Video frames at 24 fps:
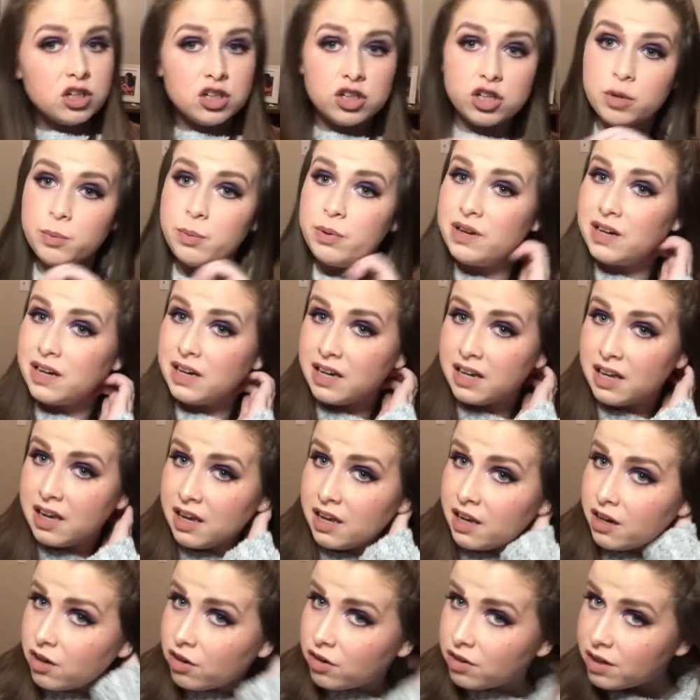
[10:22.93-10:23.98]
you put any
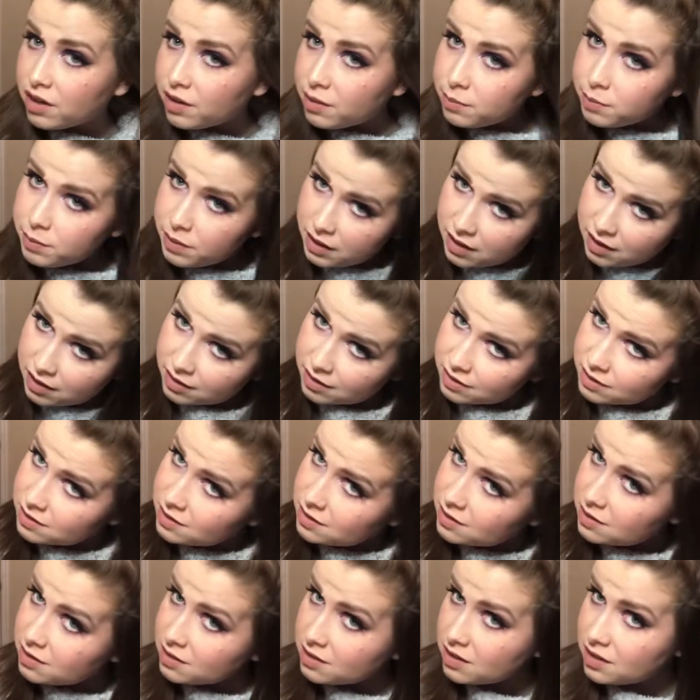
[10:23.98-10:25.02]
heat on it,
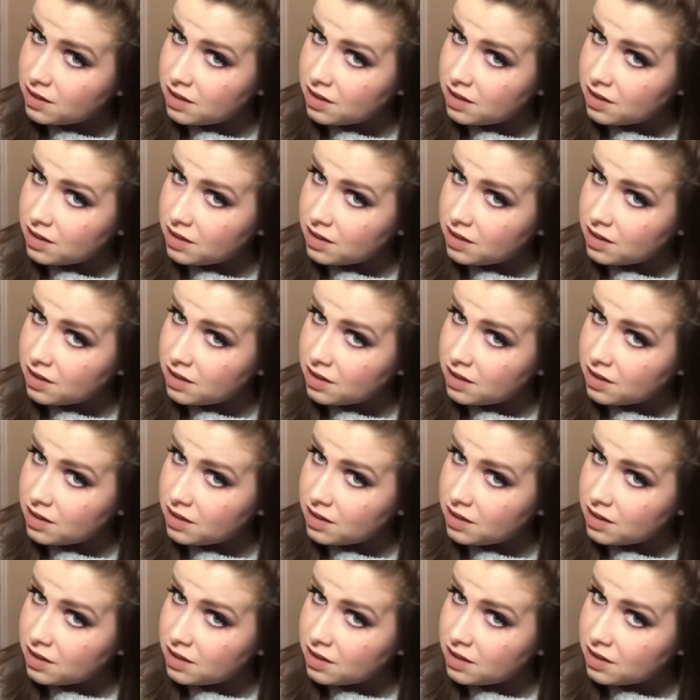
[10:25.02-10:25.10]
because